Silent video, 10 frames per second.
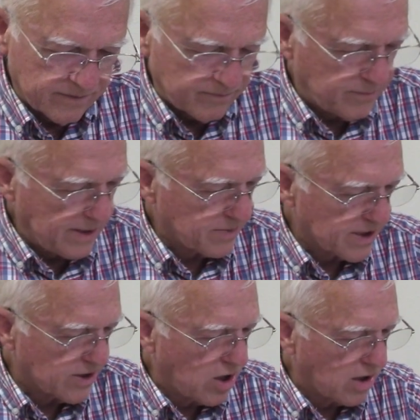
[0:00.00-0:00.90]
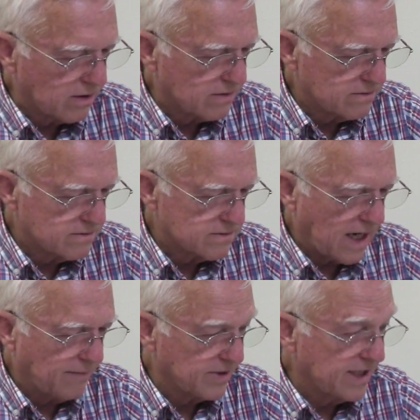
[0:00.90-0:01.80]
People in all,
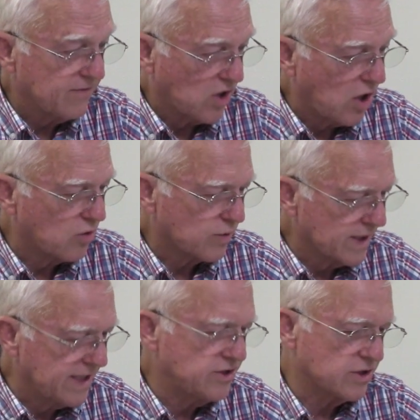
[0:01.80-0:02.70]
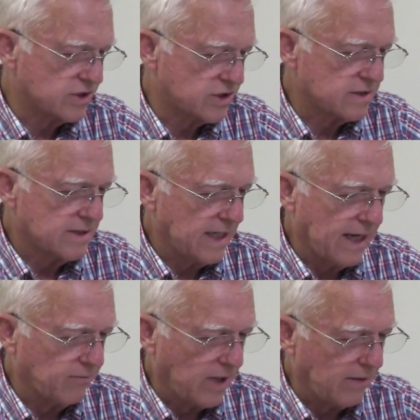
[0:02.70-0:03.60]
I believe in all religions,
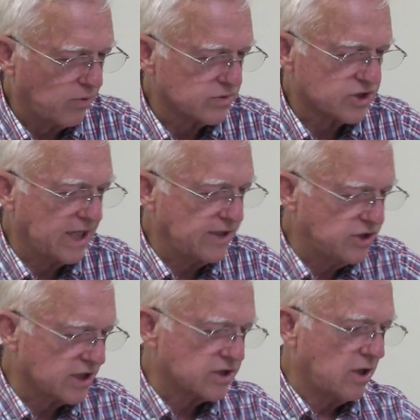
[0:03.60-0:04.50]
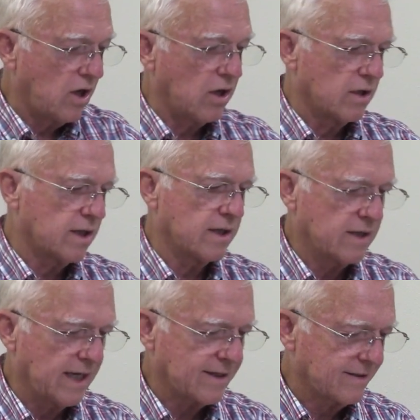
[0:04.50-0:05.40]
and I, won't say just all uh,
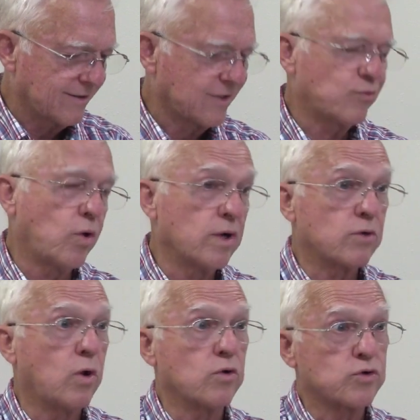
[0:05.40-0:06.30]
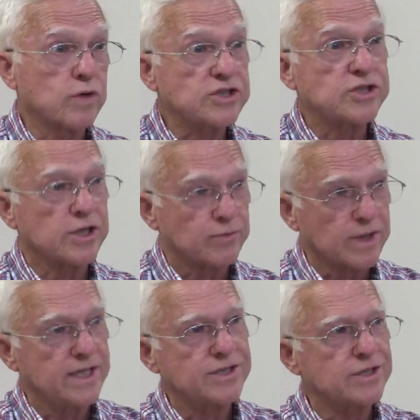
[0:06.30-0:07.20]
quote unquote Christian
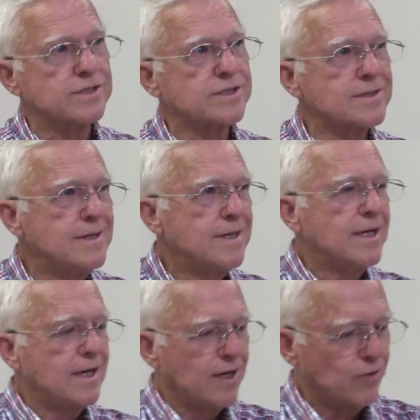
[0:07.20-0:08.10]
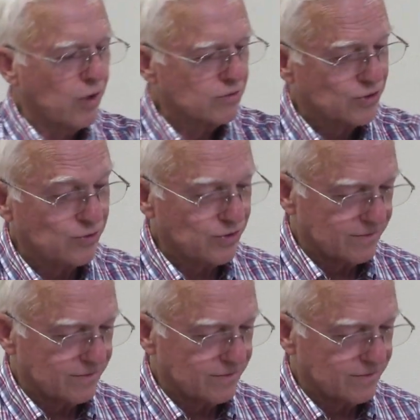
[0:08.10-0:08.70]
religions, uh, those who